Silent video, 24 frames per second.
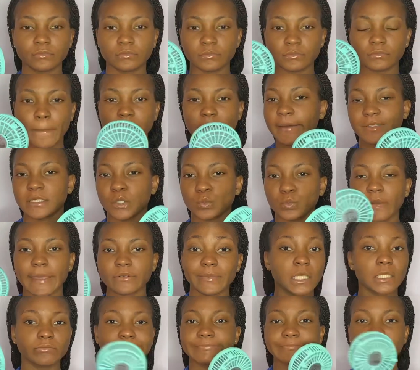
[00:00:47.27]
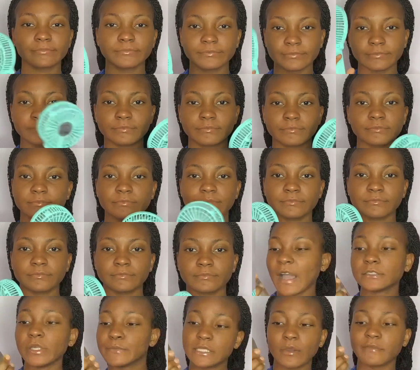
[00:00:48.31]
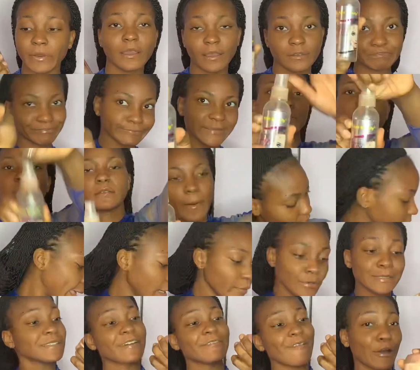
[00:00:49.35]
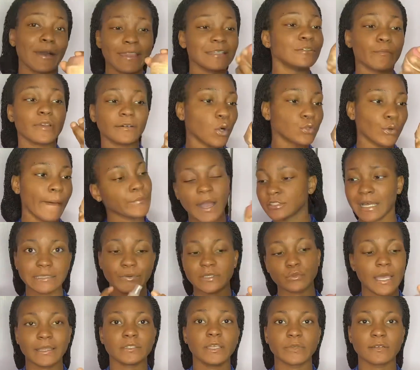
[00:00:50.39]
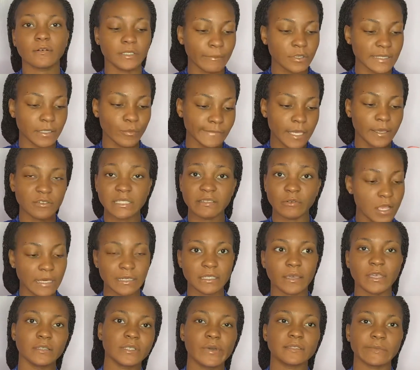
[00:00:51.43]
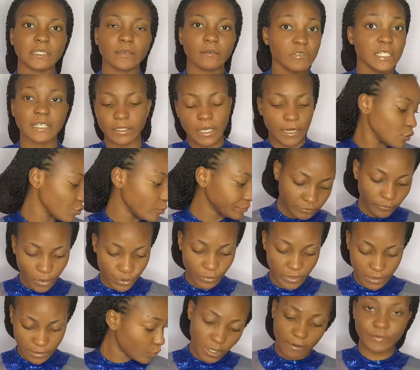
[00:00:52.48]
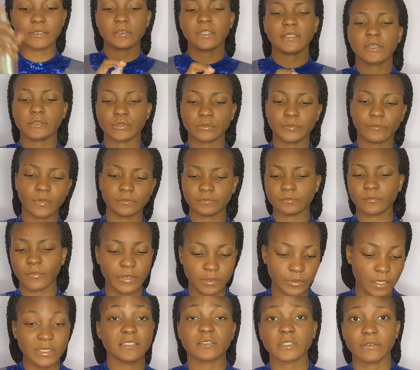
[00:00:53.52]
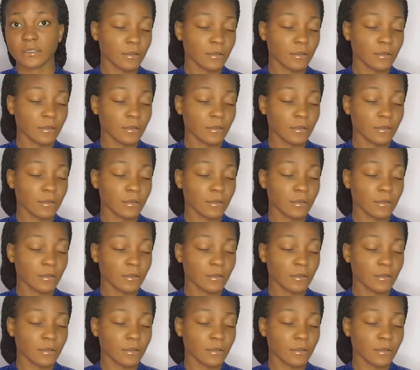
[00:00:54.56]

block in my pores, the sweat and all of that. And then I use Kiss Beauty Makeup Fix Spray and